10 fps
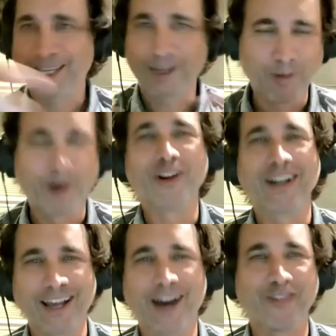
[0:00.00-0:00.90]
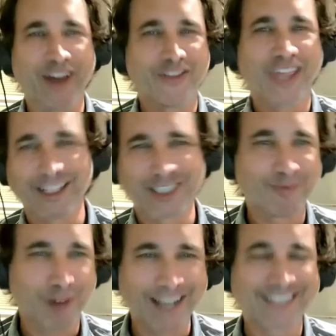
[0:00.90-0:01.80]
component of, of the aging
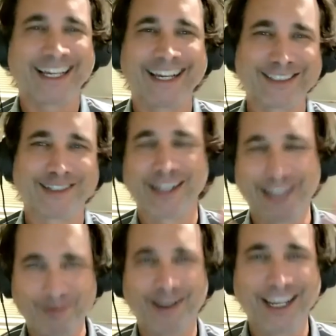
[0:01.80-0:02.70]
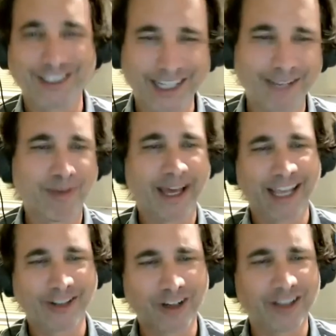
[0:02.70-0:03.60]
process and, keeping aging at
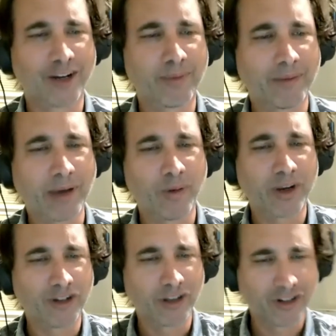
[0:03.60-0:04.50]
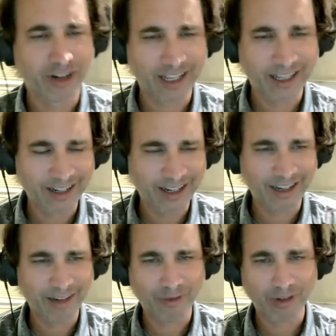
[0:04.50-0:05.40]
bay. Talk a little bit about what you're learning in, in,
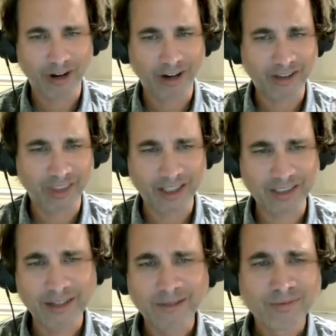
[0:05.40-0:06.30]
in regard to this.